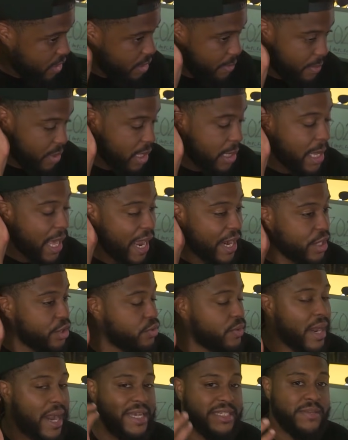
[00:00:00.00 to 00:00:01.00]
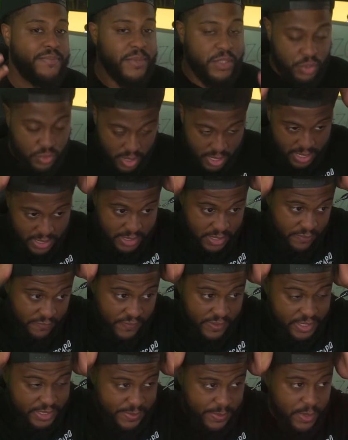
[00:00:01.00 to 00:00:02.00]
But a lot of you guys have been trying to
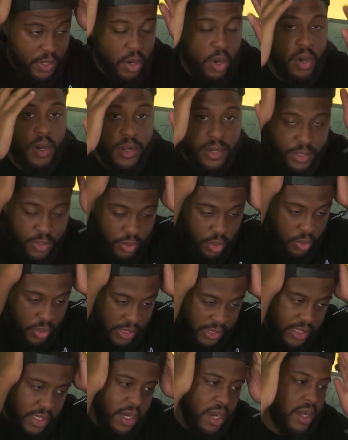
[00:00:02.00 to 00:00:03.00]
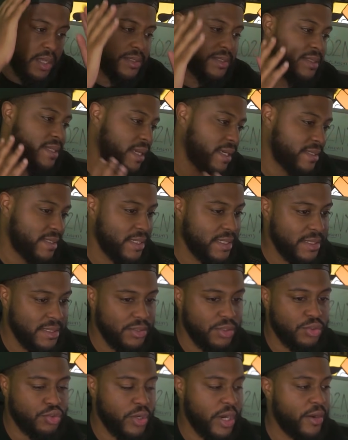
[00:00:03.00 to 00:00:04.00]
convince me on, you know, like the Collin
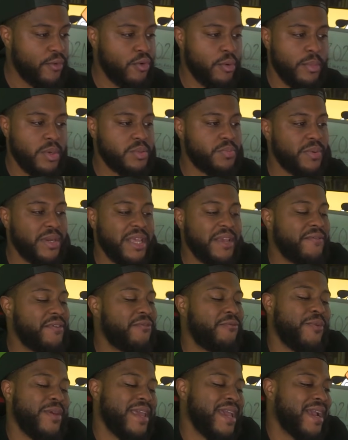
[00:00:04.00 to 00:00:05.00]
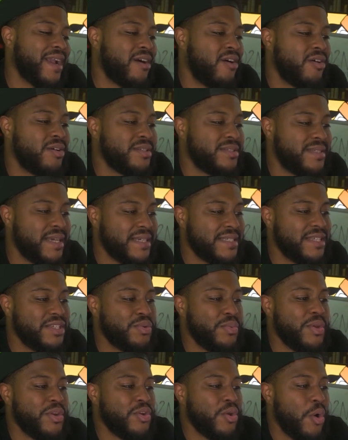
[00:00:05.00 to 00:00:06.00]
Sexton trade rumors. But even if we get Collin Sexton, do
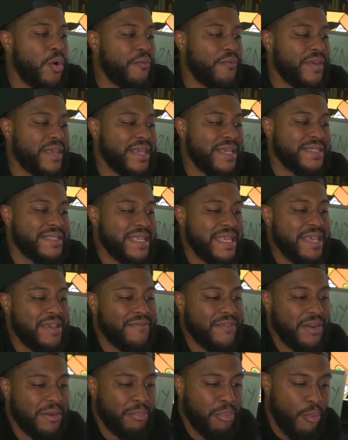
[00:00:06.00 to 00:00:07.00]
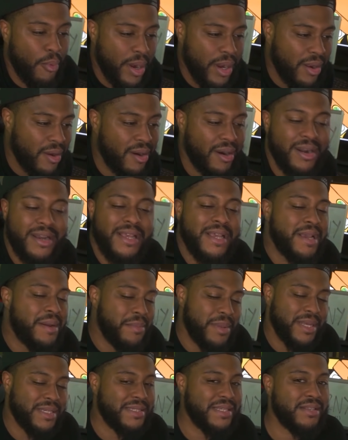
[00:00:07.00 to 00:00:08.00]
we know if he's even a point guard? But
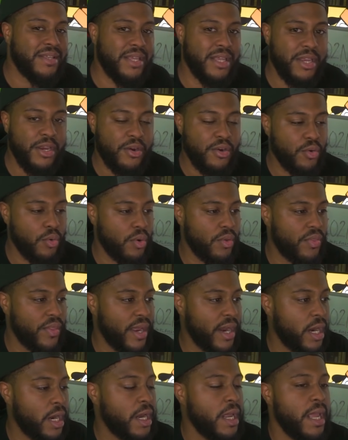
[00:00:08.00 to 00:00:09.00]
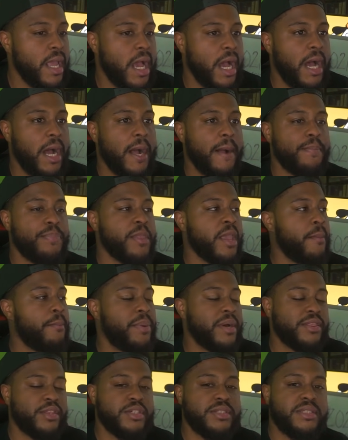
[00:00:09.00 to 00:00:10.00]
that's neither here nor there.
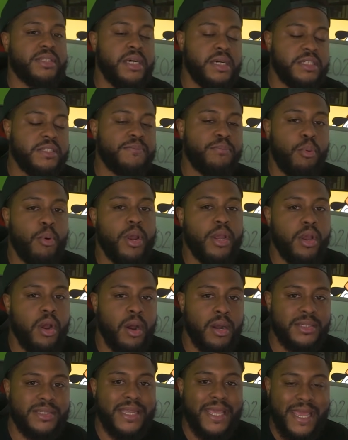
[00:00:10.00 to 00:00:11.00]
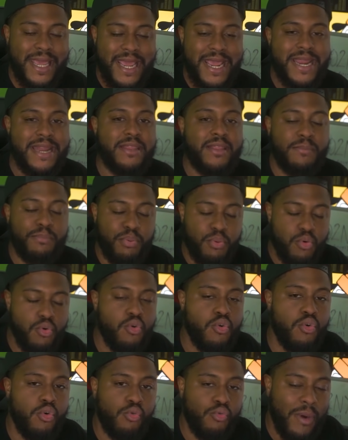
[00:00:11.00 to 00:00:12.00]
But there's tons of point guards in the
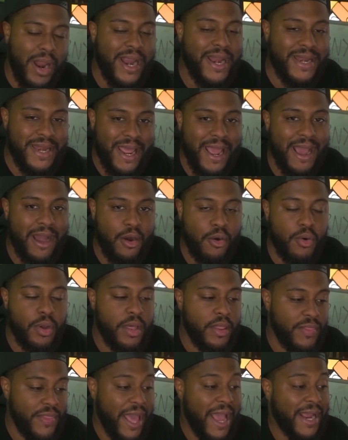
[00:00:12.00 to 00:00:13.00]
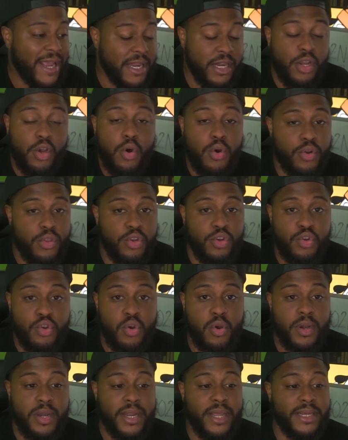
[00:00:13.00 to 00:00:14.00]
pool right now that could go to the New
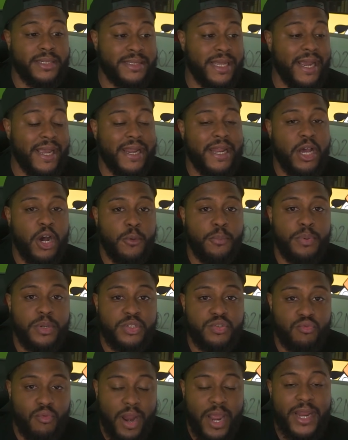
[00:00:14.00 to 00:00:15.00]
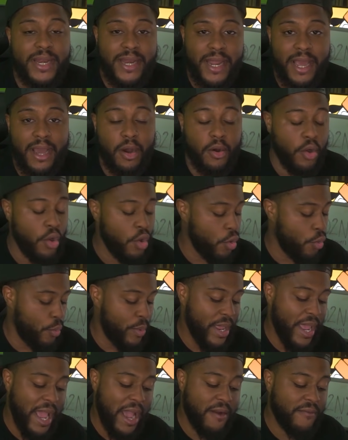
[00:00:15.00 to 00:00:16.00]
York Knicks that can help us right now.
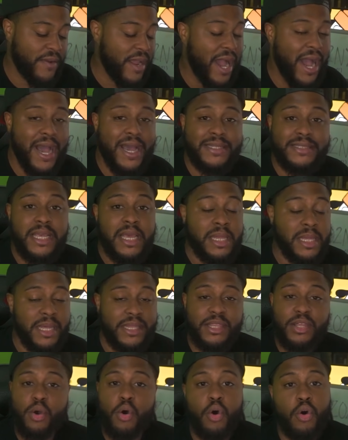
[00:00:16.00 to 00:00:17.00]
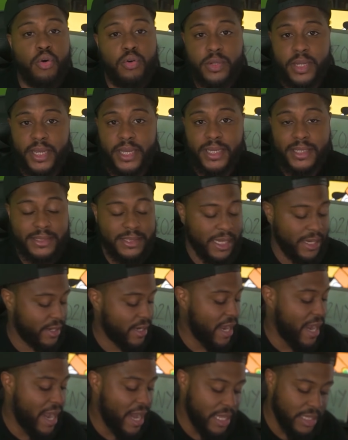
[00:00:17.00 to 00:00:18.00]
We have guys like the old heads, like
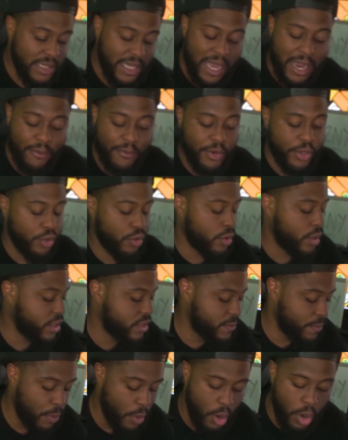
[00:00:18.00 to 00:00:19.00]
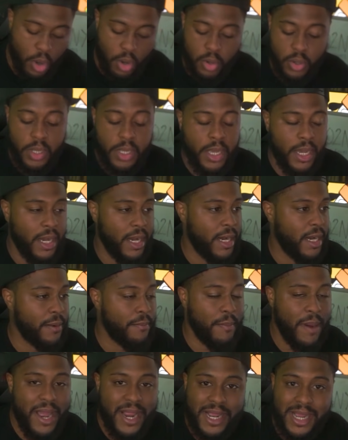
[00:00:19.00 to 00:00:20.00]
Kyle Lowry, Chris Paul,
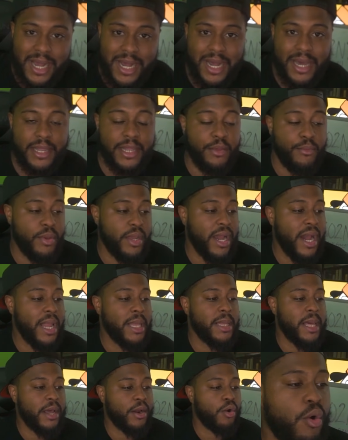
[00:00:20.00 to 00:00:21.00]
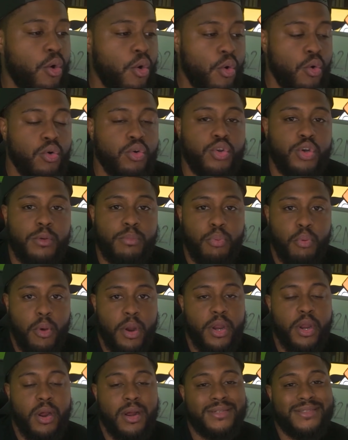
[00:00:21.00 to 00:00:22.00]
Mike Conley. We got a lot of older
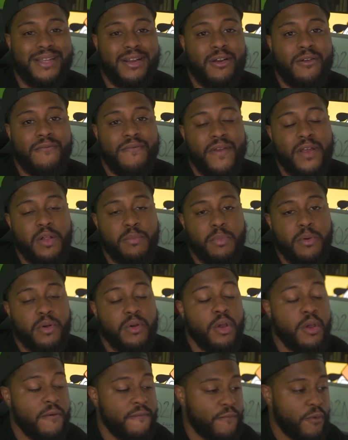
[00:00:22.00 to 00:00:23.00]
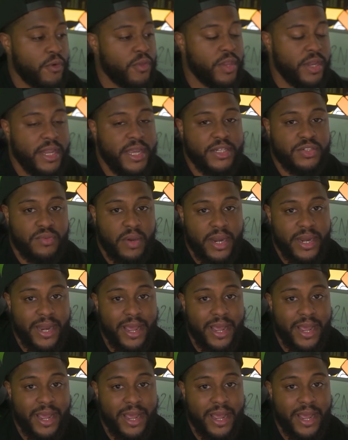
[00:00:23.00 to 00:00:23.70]
point guards that are available for the Knicks right